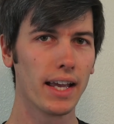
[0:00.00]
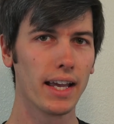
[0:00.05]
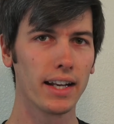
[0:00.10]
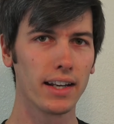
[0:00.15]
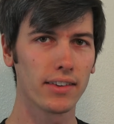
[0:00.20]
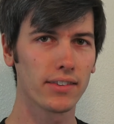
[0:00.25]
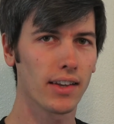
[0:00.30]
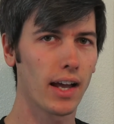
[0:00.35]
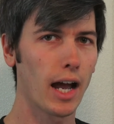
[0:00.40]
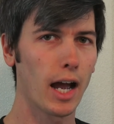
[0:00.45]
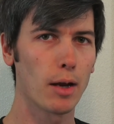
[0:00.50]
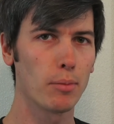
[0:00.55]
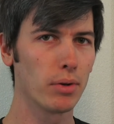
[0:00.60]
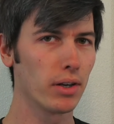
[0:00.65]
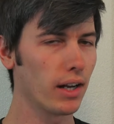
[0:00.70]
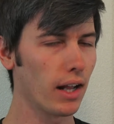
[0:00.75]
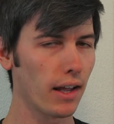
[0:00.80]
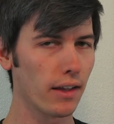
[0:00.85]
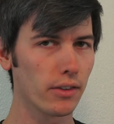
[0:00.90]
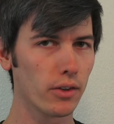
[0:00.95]
It is a
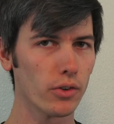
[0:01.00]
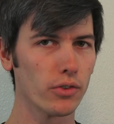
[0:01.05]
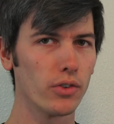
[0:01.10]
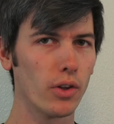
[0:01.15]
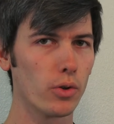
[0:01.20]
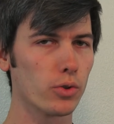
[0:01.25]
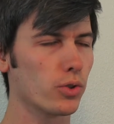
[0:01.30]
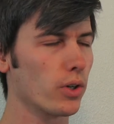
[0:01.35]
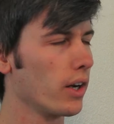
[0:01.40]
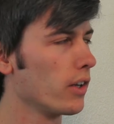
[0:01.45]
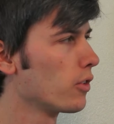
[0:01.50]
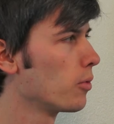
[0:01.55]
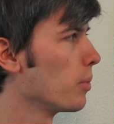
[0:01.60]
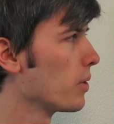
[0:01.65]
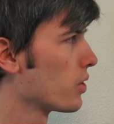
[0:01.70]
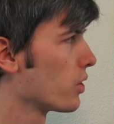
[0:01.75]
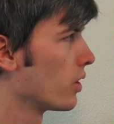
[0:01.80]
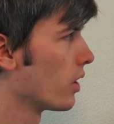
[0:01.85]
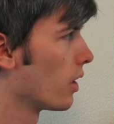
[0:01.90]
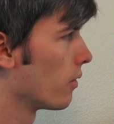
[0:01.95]
hybrid and there's no
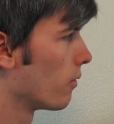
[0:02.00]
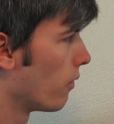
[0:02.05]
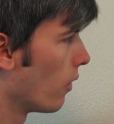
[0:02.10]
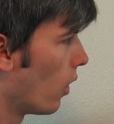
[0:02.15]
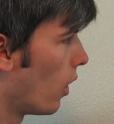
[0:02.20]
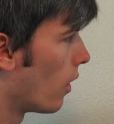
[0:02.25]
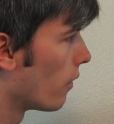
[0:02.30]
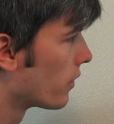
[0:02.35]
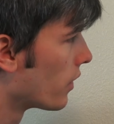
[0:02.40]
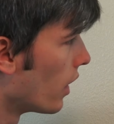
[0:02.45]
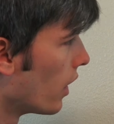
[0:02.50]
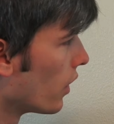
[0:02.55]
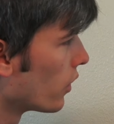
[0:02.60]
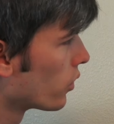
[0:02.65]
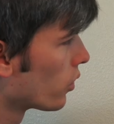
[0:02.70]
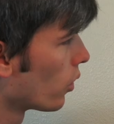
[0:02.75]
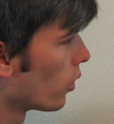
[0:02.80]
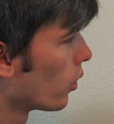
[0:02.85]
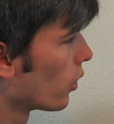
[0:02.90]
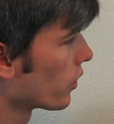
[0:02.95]
transmission involved.
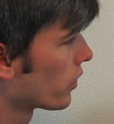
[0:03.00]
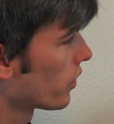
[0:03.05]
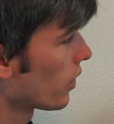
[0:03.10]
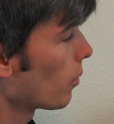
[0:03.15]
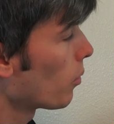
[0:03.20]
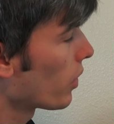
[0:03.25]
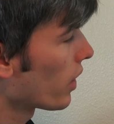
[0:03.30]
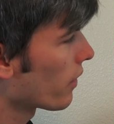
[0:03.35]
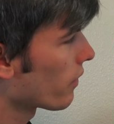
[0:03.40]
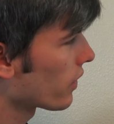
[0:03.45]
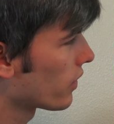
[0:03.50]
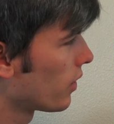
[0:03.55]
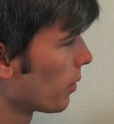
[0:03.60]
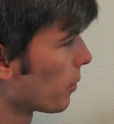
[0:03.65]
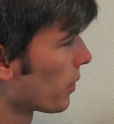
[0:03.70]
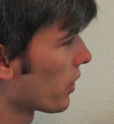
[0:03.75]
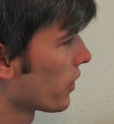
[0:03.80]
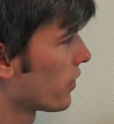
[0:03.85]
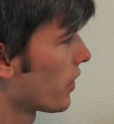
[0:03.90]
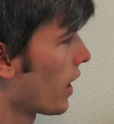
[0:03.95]
So somewhat of a
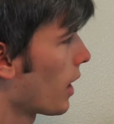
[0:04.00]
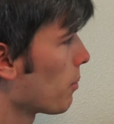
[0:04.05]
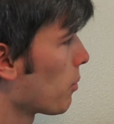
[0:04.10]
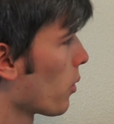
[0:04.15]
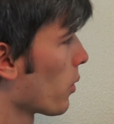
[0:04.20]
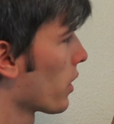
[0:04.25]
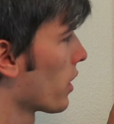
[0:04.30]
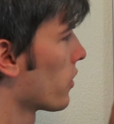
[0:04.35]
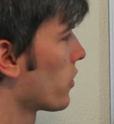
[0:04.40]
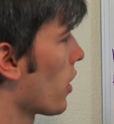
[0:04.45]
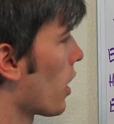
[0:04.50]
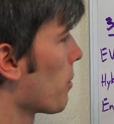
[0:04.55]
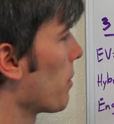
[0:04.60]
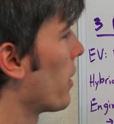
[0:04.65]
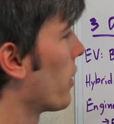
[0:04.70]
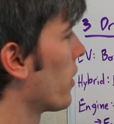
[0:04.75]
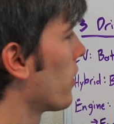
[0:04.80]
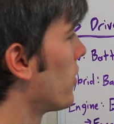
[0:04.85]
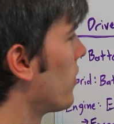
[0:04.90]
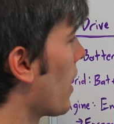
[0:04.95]
similar setup, but we're going to talk
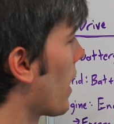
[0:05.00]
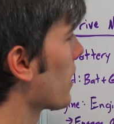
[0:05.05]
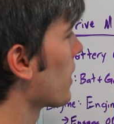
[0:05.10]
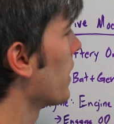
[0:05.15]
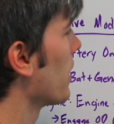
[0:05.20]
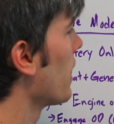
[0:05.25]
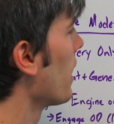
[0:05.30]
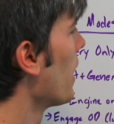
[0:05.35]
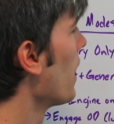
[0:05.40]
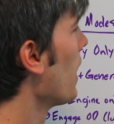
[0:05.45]
about exactly